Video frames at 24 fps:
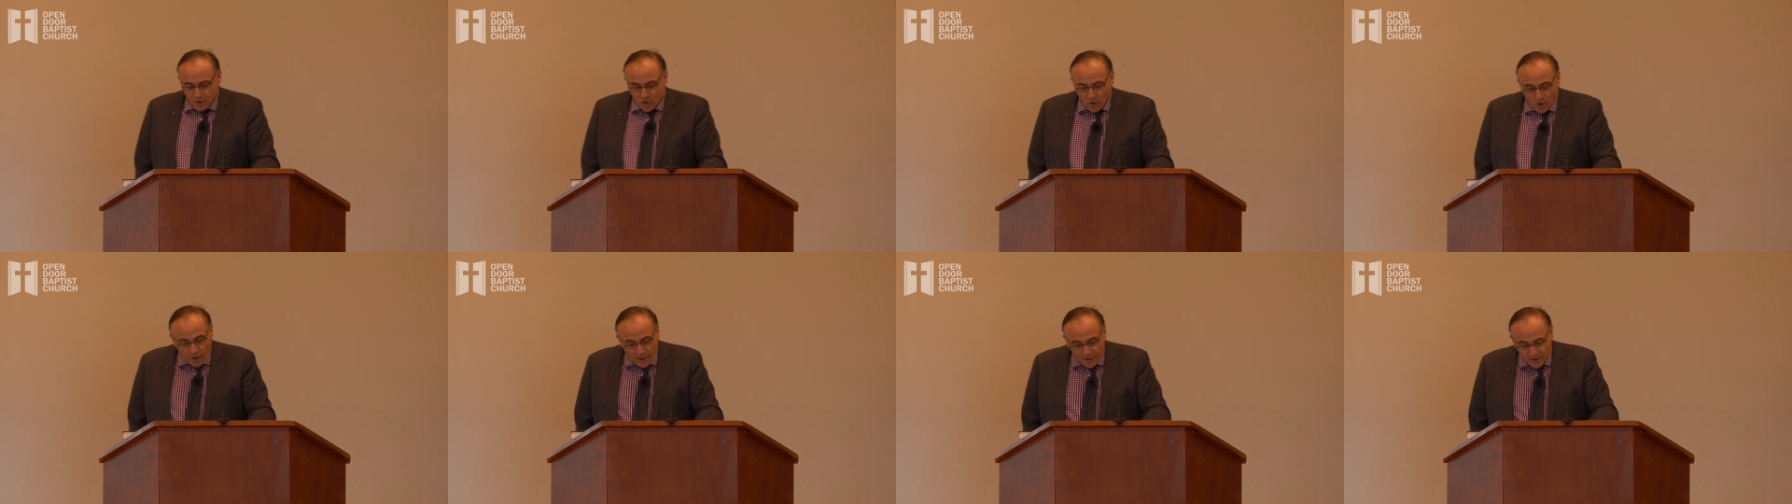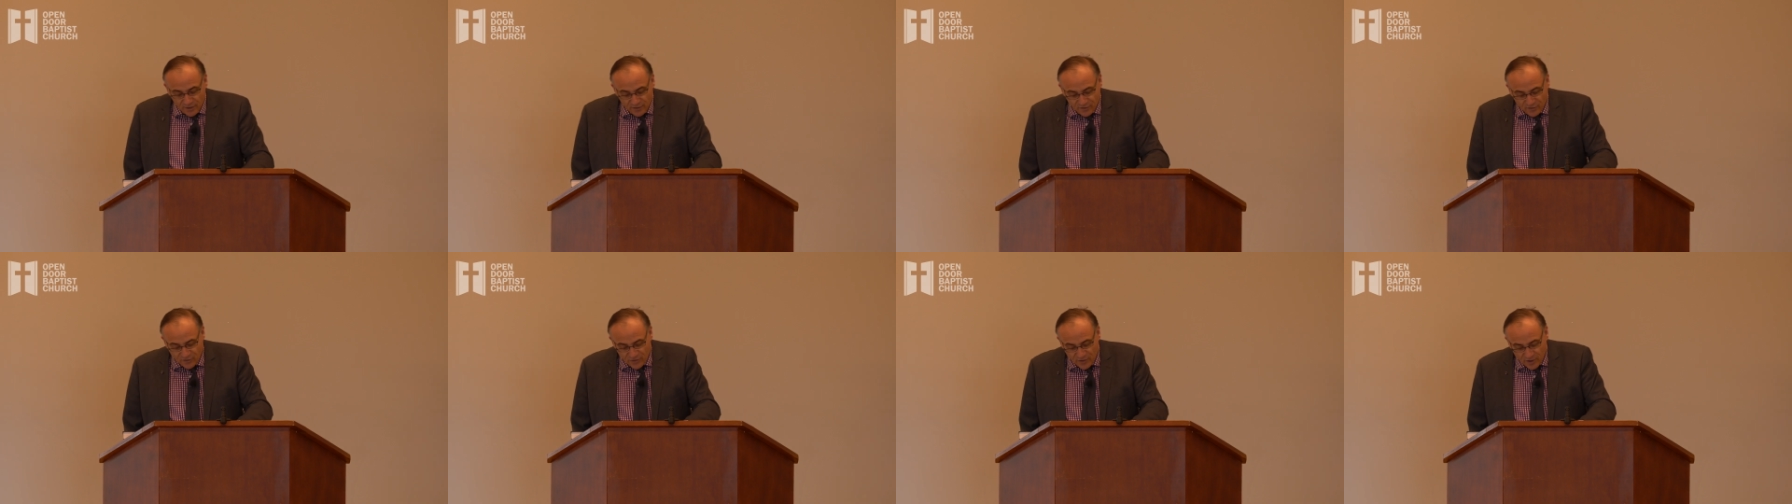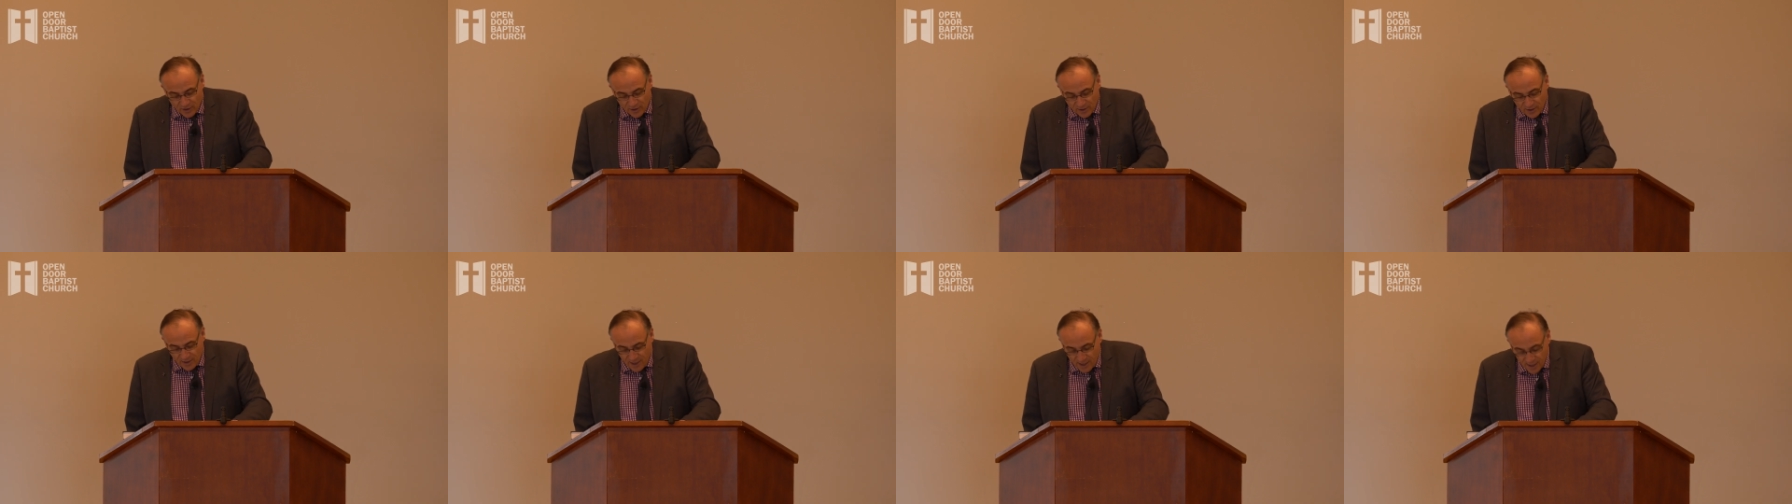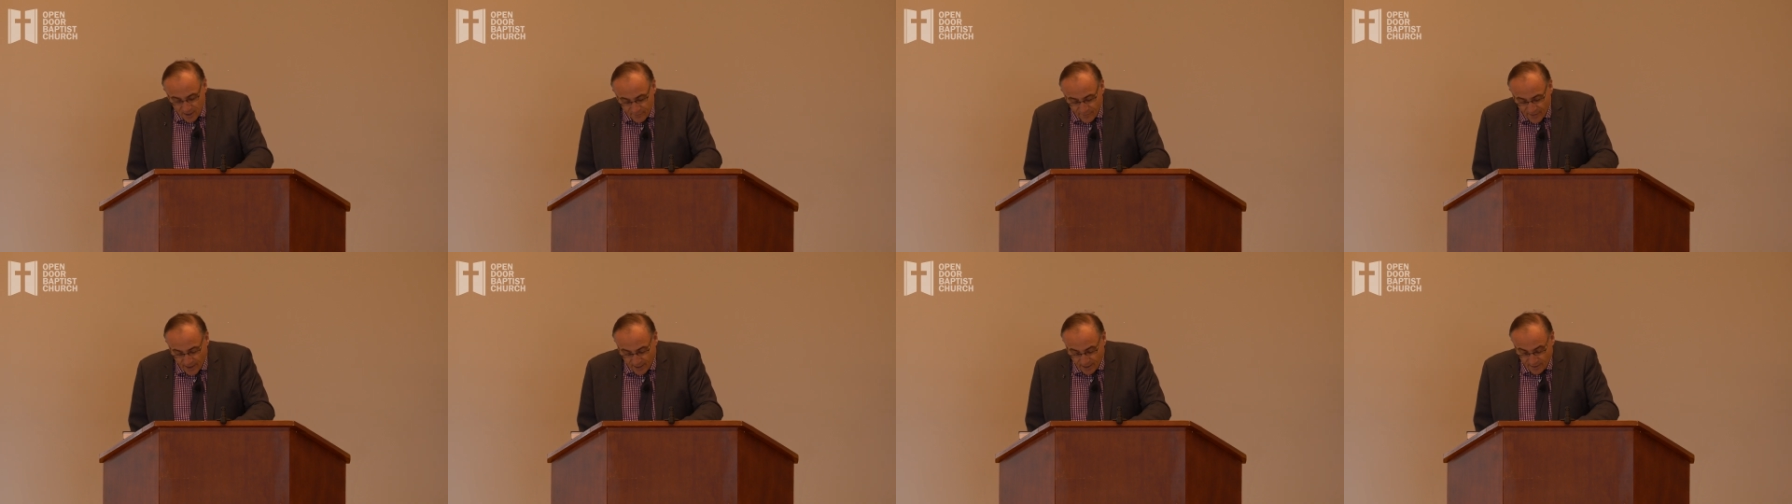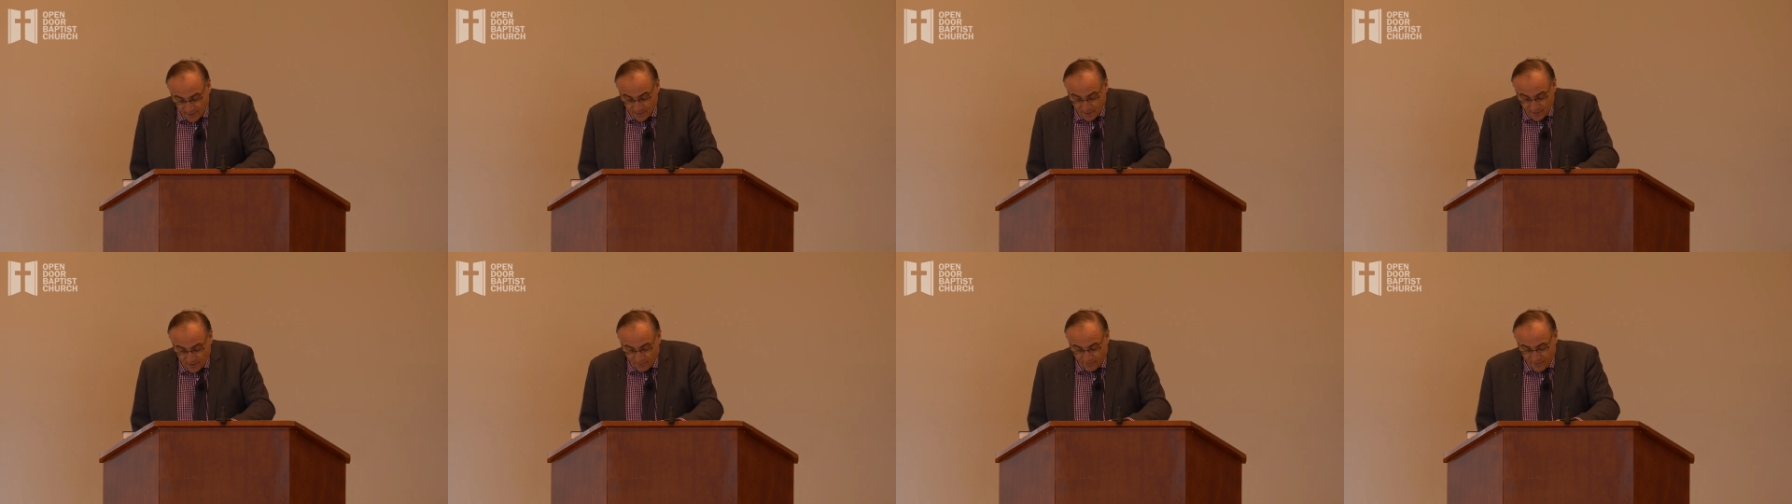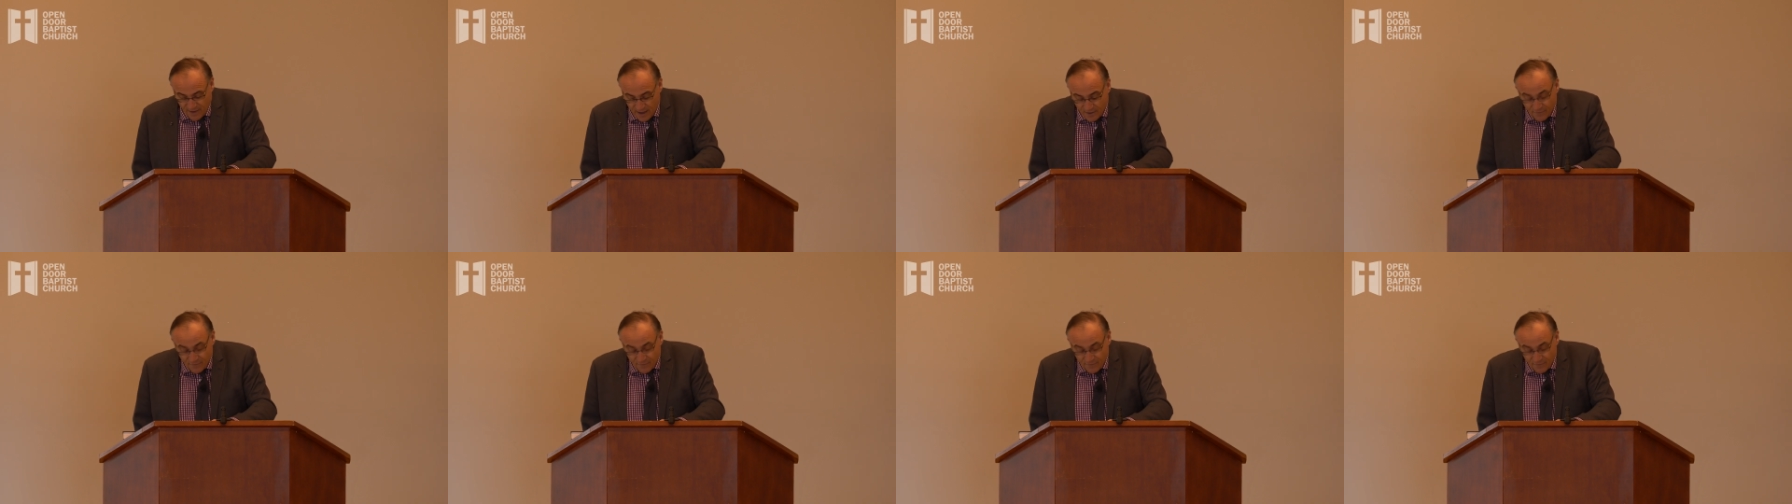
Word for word: God is the giver of